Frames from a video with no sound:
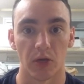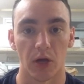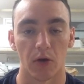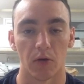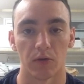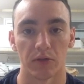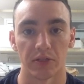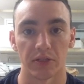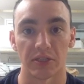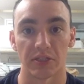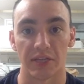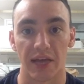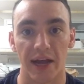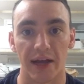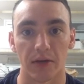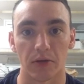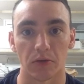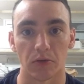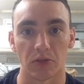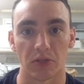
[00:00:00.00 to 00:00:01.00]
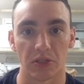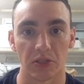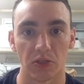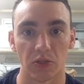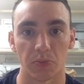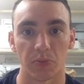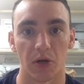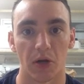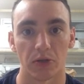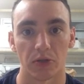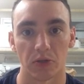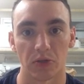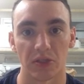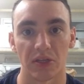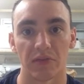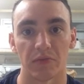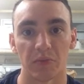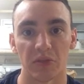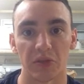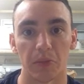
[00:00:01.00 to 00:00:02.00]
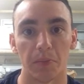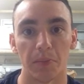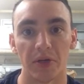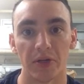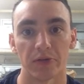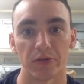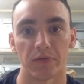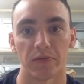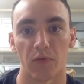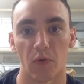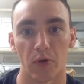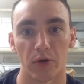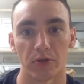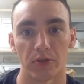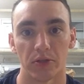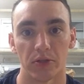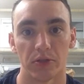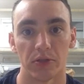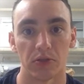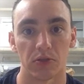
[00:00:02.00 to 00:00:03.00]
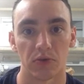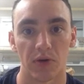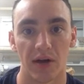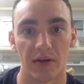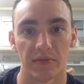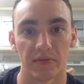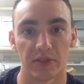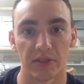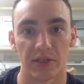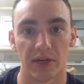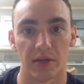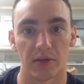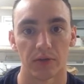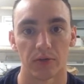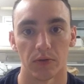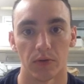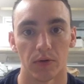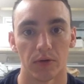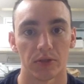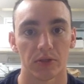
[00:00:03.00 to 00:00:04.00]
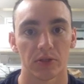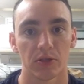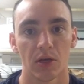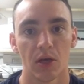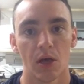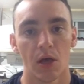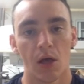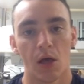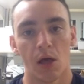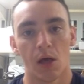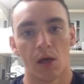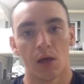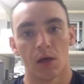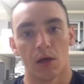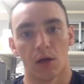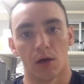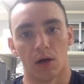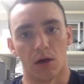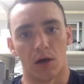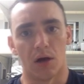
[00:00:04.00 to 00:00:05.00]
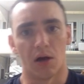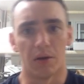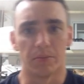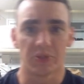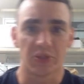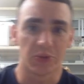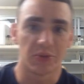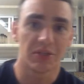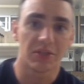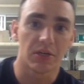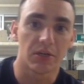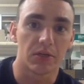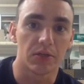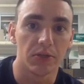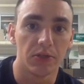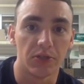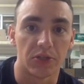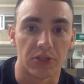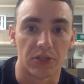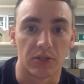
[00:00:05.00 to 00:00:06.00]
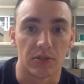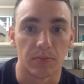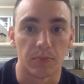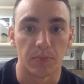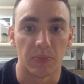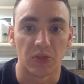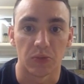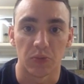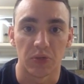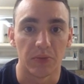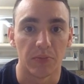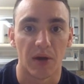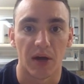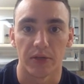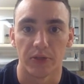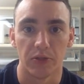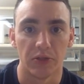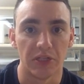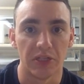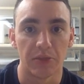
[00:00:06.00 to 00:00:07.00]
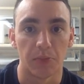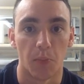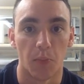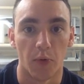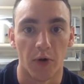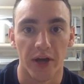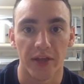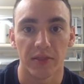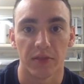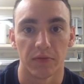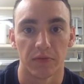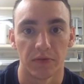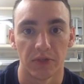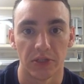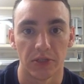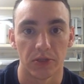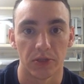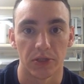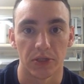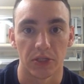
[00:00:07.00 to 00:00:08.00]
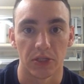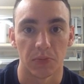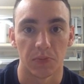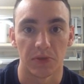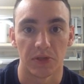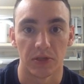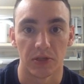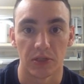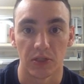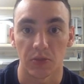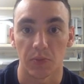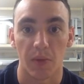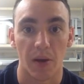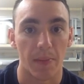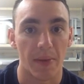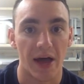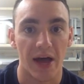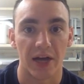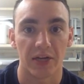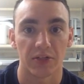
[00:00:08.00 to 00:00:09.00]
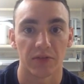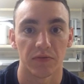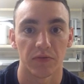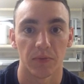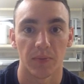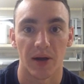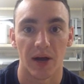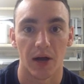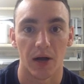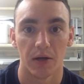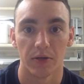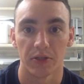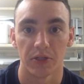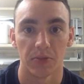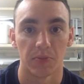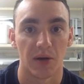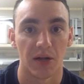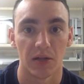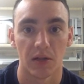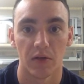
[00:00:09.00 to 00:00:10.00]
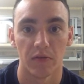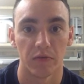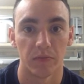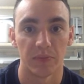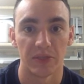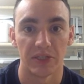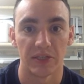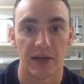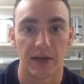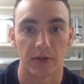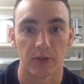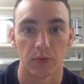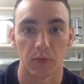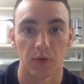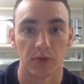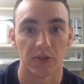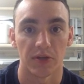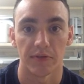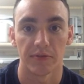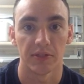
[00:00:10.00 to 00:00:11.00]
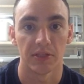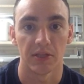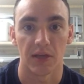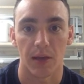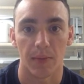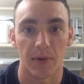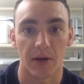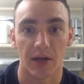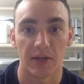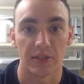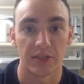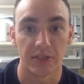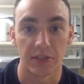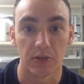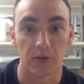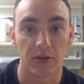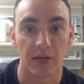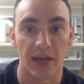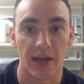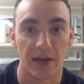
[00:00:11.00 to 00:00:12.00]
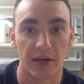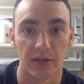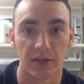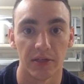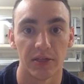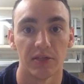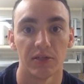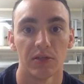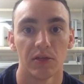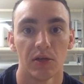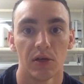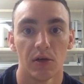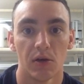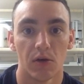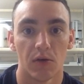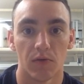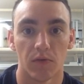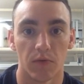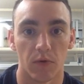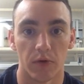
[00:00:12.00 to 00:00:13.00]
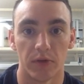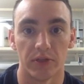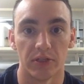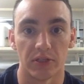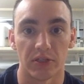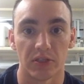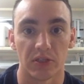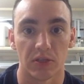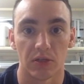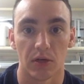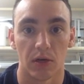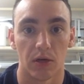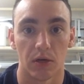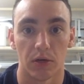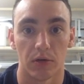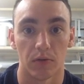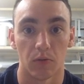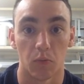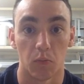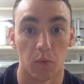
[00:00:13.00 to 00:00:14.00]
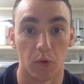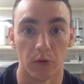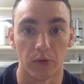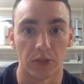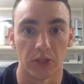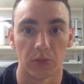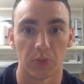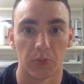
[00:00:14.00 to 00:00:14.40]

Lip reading: not only the technical skills, but also has given me the mental fortitude to thrive in the outdoors. So in conclusion, between my unique breadth of research experience, my passion for biology, and my love of being outdoors, I really am an ideal candidate for this World